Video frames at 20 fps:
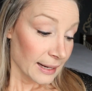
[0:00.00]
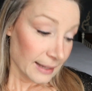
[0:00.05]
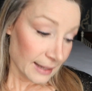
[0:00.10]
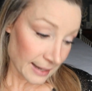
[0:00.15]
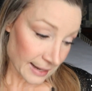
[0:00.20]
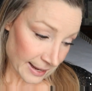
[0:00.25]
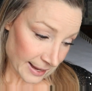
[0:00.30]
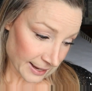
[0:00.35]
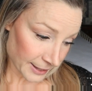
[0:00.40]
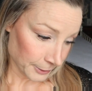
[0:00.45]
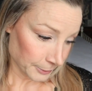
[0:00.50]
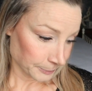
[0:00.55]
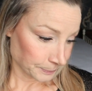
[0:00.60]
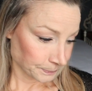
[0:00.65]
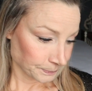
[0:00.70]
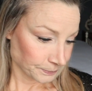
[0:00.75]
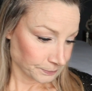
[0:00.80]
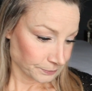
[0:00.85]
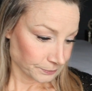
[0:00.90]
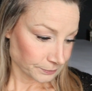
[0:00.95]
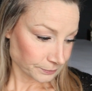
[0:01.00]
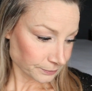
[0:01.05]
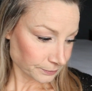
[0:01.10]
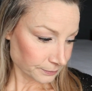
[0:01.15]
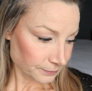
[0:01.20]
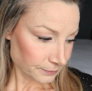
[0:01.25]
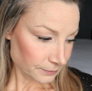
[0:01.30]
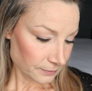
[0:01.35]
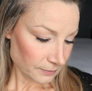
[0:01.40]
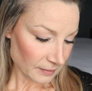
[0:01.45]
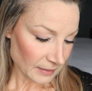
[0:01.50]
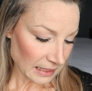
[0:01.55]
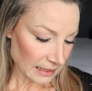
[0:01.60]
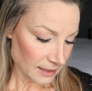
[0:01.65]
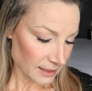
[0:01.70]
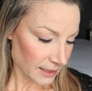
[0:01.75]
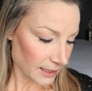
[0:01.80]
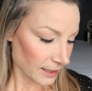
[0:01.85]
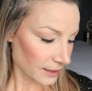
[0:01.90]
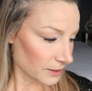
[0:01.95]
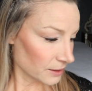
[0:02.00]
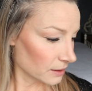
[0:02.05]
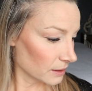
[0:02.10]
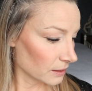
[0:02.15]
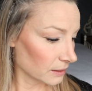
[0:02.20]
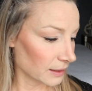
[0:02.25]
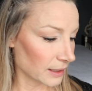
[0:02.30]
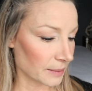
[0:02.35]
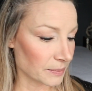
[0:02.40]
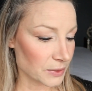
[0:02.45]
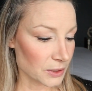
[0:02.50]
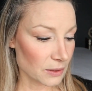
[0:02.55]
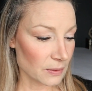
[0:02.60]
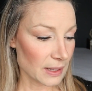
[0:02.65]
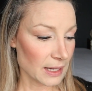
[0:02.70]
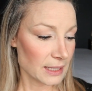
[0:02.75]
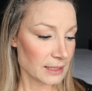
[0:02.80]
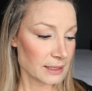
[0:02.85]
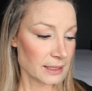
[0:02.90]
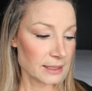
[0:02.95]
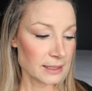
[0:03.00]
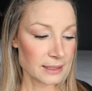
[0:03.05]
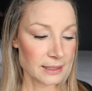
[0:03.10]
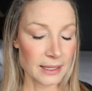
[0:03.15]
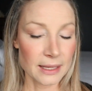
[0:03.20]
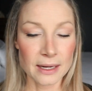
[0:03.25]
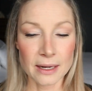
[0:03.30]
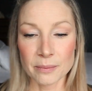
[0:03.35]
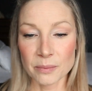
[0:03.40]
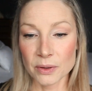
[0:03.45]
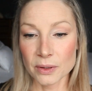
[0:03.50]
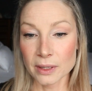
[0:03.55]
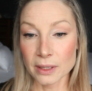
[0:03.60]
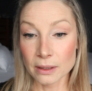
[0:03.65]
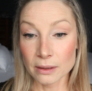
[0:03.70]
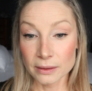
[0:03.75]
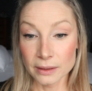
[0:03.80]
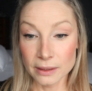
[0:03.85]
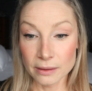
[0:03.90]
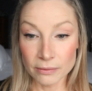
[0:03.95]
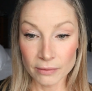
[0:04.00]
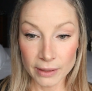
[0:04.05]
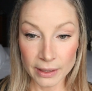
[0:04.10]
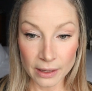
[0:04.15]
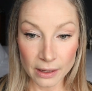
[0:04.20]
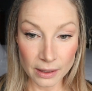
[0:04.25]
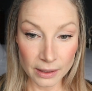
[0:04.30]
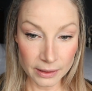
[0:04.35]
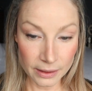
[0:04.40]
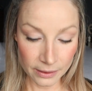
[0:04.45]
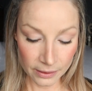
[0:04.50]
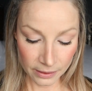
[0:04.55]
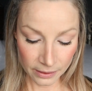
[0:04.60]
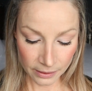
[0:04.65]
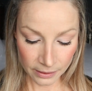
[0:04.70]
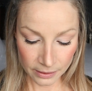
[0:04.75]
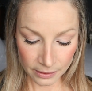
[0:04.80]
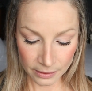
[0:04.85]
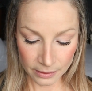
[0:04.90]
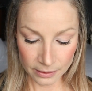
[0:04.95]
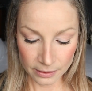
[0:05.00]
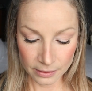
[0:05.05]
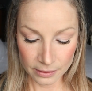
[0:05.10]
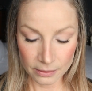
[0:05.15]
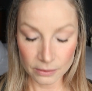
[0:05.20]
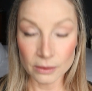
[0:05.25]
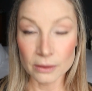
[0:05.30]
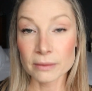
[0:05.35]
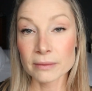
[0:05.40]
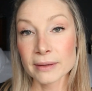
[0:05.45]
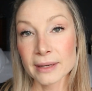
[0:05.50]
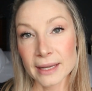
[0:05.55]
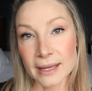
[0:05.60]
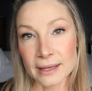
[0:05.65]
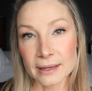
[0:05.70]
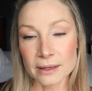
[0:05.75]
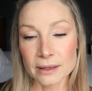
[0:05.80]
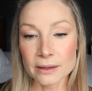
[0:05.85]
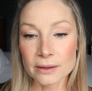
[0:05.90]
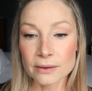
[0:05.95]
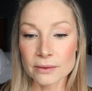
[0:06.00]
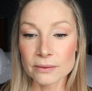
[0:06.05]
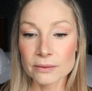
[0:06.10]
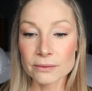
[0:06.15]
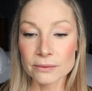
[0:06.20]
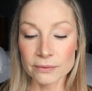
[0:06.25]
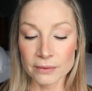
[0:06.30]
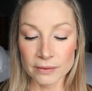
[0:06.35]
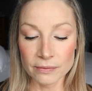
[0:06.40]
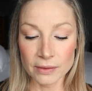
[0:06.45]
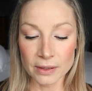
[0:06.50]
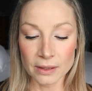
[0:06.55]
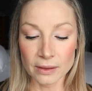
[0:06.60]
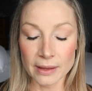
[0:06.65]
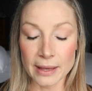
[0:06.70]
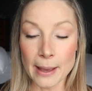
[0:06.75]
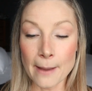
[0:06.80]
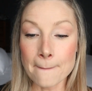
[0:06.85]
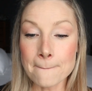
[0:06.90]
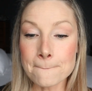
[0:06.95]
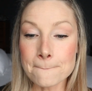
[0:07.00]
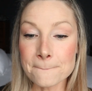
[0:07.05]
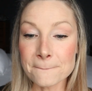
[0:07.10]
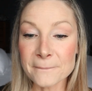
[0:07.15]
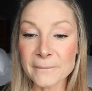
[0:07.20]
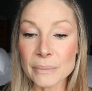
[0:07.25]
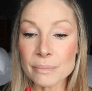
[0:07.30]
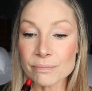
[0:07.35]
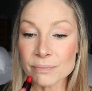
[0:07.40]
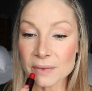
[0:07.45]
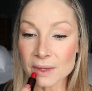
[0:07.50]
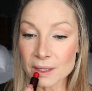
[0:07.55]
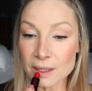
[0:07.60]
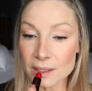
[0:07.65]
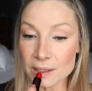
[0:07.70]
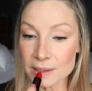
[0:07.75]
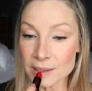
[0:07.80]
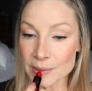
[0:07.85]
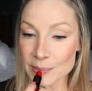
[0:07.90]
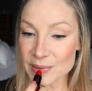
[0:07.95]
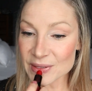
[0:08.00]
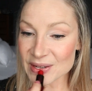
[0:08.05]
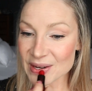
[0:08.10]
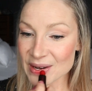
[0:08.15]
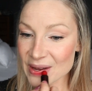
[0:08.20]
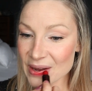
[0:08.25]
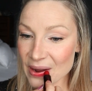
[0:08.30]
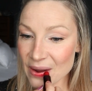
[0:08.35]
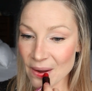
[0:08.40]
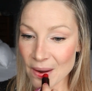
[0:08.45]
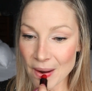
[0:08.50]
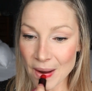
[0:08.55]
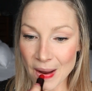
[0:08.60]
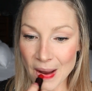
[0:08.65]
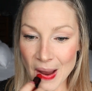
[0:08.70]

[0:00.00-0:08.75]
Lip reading: Now, to get to the lips, so as I said, I'm putting on the Rihanna Viva Glam lipstick.